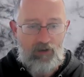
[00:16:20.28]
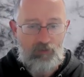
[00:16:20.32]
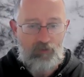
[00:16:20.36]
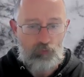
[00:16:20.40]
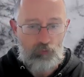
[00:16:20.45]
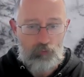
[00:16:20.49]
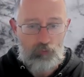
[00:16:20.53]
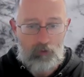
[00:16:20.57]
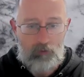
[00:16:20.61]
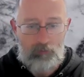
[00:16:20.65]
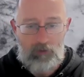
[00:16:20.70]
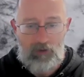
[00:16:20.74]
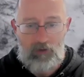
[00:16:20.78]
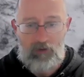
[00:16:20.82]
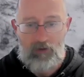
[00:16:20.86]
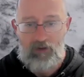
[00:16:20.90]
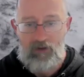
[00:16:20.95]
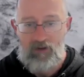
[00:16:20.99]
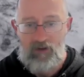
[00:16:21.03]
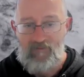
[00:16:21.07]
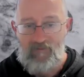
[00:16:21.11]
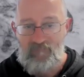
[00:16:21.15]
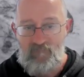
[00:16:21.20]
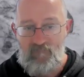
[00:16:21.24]

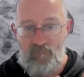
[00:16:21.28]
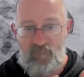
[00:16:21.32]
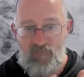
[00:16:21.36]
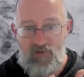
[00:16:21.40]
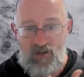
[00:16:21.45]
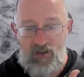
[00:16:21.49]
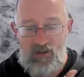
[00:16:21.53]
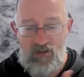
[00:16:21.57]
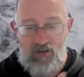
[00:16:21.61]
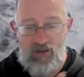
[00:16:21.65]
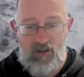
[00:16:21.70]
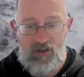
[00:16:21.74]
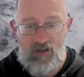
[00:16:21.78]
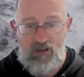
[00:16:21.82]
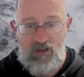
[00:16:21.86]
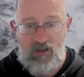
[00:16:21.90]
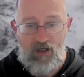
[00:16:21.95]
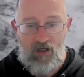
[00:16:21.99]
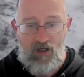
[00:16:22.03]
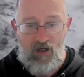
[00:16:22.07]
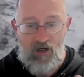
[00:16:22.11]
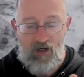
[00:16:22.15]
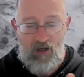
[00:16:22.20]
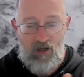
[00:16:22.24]
trauma, fear,
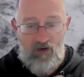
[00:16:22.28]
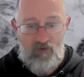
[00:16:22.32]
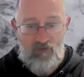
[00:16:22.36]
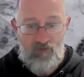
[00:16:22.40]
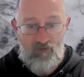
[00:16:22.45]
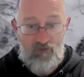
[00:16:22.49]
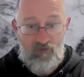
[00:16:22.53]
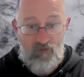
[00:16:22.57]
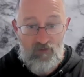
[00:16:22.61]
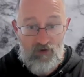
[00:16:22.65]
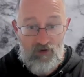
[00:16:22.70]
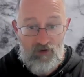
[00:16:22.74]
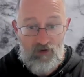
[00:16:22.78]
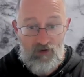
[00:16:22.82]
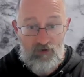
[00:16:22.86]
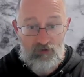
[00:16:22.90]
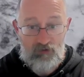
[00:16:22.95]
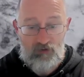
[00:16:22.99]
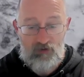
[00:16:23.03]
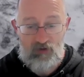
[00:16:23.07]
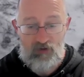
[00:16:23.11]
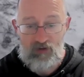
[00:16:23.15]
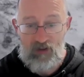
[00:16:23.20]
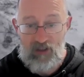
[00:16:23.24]

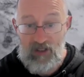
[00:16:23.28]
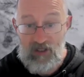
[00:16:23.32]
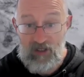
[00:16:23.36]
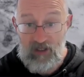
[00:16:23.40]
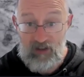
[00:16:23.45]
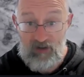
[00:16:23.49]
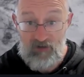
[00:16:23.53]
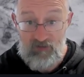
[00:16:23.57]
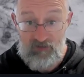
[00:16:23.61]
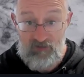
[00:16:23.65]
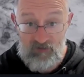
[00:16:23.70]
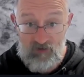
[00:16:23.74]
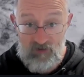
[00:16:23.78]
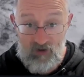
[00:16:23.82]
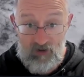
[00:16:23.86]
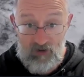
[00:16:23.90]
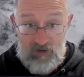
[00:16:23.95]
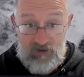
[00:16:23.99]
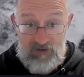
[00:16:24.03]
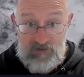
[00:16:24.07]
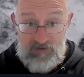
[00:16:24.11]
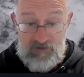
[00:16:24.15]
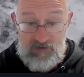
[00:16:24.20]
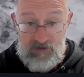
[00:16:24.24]
aversion,
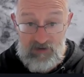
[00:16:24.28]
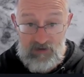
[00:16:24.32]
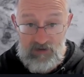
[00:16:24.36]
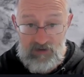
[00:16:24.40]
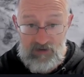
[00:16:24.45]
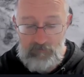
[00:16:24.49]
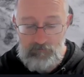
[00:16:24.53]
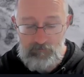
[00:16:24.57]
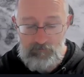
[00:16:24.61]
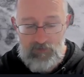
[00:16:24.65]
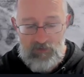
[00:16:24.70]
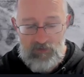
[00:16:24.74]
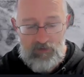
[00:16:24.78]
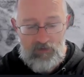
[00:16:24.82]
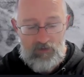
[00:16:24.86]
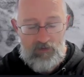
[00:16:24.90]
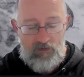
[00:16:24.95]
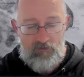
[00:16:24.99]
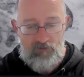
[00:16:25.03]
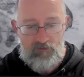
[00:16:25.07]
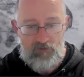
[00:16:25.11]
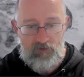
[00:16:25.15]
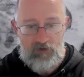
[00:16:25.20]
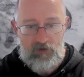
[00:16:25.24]
anxiety.
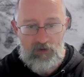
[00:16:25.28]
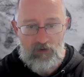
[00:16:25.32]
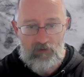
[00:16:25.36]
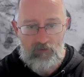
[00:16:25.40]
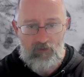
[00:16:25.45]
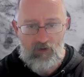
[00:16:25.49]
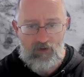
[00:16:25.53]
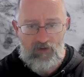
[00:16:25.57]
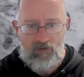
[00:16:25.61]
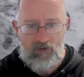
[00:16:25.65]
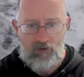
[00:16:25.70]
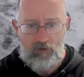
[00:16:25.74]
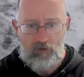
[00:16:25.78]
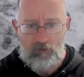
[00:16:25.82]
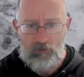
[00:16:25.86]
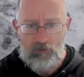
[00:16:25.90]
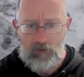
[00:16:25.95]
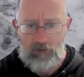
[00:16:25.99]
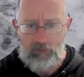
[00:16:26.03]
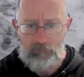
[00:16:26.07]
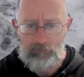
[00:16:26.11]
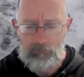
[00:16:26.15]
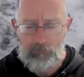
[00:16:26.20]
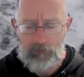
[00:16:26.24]
So you get a lot of
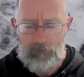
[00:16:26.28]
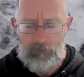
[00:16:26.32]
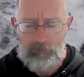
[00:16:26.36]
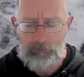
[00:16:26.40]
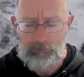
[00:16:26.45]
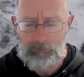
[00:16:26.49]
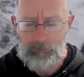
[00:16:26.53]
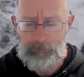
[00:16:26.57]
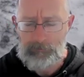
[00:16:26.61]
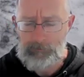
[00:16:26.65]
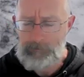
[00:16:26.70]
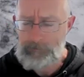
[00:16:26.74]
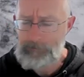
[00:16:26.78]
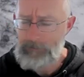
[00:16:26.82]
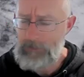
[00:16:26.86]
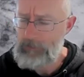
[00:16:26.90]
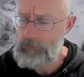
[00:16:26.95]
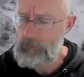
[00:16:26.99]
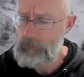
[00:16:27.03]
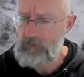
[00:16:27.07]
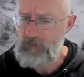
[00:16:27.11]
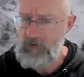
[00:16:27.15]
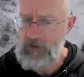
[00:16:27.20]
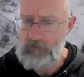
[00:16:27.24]

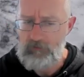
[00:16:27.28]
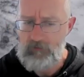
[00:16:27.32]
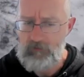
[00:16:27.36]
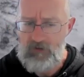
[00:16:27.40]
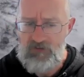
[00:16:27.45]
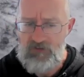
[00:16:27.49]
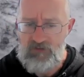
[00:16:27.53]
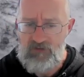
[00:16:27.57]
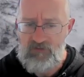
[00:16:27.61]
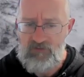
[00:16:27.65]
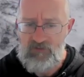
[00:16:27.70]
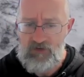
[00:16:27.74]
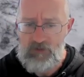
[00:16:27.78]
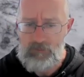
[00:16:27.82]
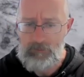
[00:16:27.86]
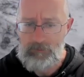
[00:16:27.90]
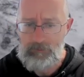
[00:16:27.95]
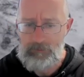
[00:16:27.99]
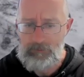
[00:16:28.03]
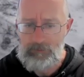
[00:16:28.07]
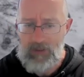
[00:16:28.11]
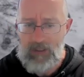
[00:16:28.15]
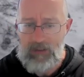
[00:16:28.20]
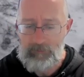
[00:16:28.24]
people who had a really severe
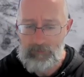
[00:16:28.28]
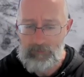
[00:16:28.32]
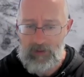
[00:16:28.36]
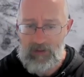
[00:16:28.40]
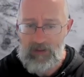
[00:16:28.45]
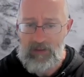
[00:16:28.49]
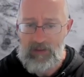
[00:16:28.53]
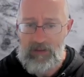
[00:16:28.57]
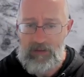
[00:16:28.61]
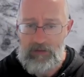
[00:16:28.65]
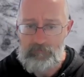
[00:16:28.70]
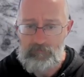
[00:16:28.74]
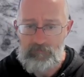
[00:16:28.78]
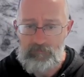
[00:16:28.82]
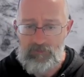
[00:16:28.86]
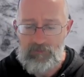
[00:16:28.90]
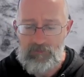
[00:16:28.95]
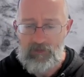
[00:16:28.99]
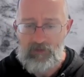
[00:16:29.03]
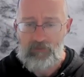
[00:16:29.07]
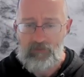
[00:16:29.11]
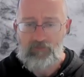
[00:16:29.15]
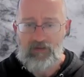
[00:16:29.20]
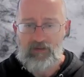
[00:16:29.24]
back pain,
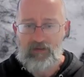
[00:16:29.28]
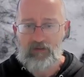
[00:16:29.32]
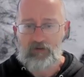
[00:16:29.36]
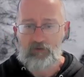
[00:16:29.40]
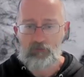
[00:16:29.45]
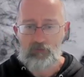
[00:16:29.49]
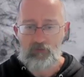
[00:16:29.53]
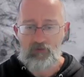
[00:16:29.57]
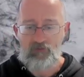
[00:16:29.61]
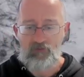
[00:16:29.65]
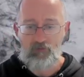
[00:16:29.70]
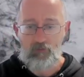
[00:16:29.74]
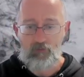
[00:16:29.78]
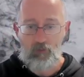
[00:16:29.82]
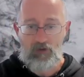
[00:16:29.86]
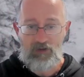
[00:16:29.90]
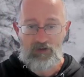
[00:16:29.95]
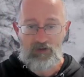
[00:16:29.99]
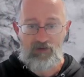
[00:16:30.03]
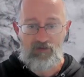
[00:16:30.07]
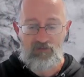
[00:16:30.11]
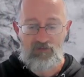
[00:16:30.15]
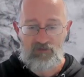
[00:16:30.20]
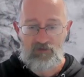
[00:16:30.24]
they get into
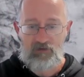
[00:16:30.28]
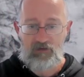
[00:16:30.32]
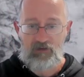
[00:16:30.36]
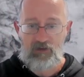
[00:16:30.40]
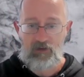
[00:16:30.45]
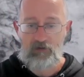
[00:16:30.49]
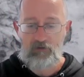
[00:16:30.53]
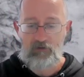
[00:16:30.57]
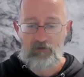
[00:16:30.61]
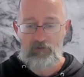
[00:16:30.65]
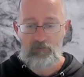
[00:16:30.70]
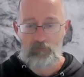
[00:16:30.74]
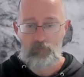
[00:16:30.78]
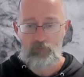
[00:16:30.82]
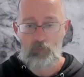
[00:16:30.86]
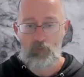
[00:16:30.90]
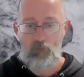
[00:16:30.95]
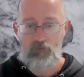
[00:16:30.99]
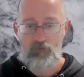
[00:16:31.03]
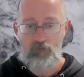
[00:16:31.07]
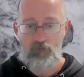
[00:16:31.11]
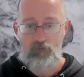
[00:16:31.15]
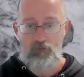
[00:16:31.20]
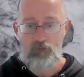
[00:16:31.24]
avoidance. They don't
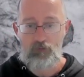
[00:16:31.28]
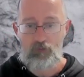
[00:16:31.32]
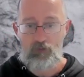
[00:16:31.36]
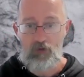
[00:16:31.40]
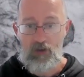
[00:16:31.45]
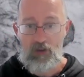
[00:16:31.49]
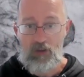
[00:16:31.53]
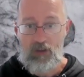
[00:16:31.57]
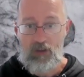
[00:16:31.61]
want to